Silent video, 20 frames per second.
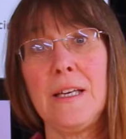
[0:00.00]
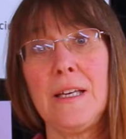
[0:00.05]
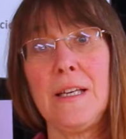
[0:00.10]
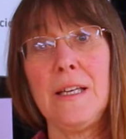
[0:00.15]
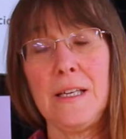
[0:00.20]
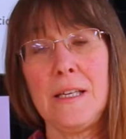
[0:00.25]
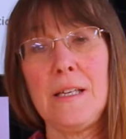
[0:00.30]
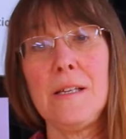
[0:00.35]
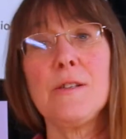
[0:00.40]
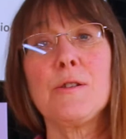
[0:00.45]

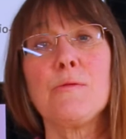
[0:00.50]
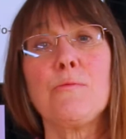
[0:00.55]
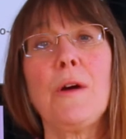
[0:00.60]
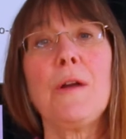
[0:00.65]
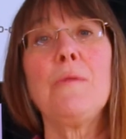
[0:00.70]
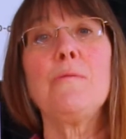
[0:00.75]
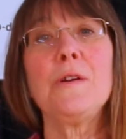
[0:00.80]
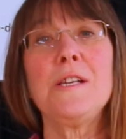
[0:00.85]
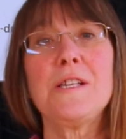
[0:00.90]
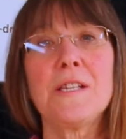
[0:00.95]
is
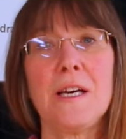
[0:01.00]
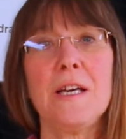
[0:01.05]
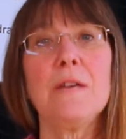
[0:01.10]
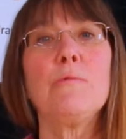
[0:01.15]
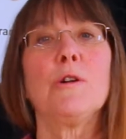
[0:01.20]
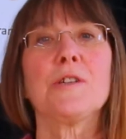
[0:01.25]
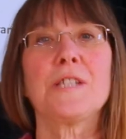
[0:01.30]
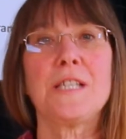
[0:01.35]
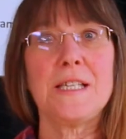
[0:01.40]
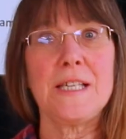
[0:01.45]
when we say
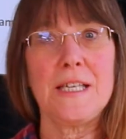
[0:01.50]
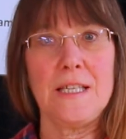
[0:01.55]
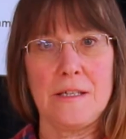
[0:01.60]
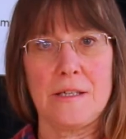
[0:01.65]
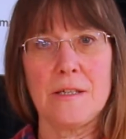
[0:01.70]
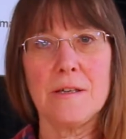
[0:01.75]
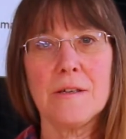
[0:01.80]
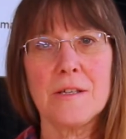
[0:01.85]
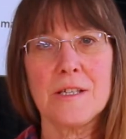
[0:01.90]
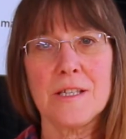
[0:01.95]
what it
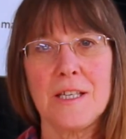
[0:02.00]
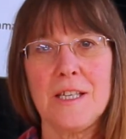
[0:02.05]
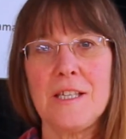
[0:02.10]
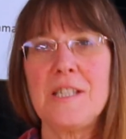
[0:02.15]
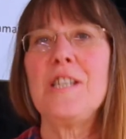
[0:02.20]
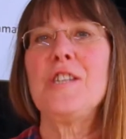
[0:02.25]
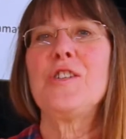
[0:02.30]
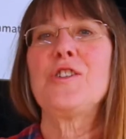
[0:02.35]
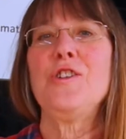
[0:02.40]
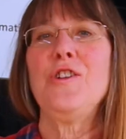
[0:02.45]
isn't. It
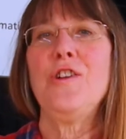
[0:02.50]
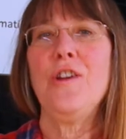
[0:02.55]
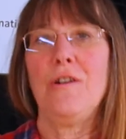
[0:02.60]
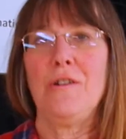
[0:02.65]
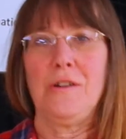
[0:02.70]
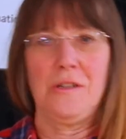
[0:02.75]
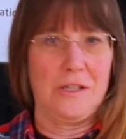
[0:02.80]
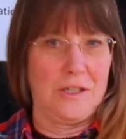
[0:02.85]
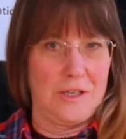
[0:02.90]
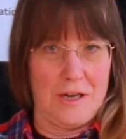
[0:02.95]
is
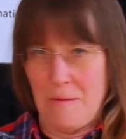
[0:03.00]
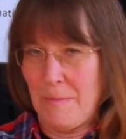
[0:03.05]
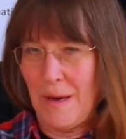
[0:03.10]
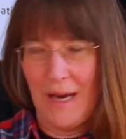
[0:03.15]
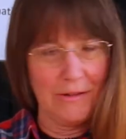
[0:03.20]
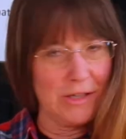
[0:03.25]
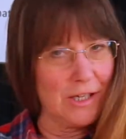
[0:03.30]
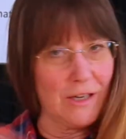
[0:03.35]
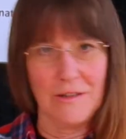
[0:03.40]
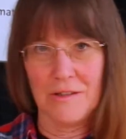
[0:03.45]
not
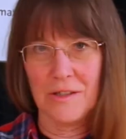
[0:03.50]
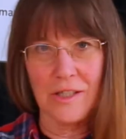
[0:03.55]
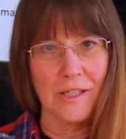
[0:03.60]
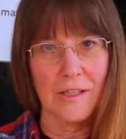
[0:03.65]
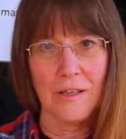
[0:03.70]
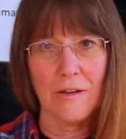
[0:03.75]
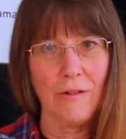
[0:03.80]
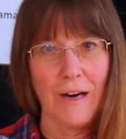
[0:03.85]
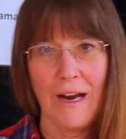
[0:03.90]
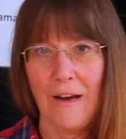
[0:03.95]
about arts
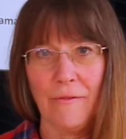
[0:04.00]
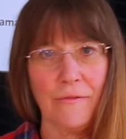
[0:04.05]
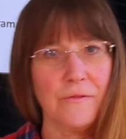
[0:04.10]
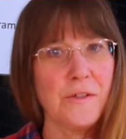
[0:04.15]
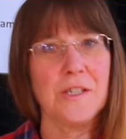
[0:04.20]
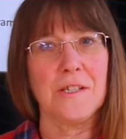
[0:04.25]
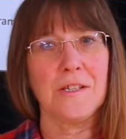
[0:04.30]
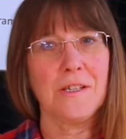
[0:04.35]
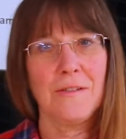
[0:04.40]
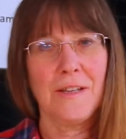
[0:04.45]
and
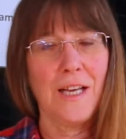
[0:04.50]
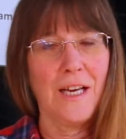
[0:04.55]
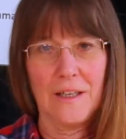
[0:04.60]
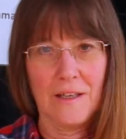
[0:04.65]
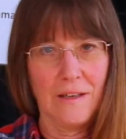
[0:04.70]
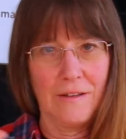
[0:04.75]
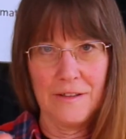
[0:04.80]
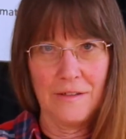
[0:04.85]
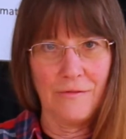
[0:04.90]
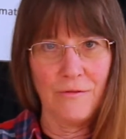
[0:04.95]
crafts, that
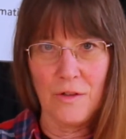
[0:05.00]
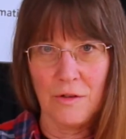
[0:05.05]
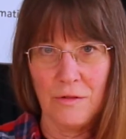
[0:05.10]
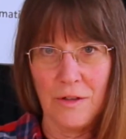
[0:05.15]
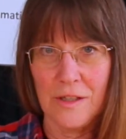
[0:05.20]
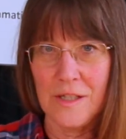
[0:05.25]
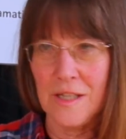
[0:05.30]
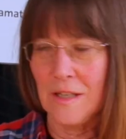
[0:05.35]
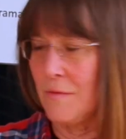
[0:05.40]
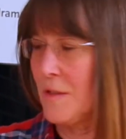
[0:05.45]
kind of
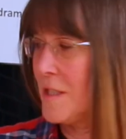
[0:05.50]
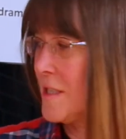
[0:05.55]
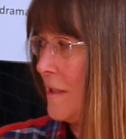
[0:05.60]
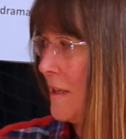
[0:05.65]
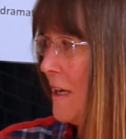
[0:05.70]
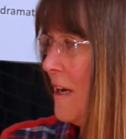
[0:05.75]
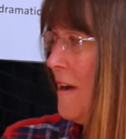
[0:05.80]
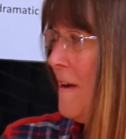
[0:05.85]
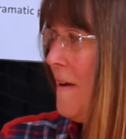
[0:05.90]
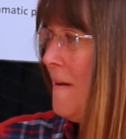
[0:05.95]
creativity.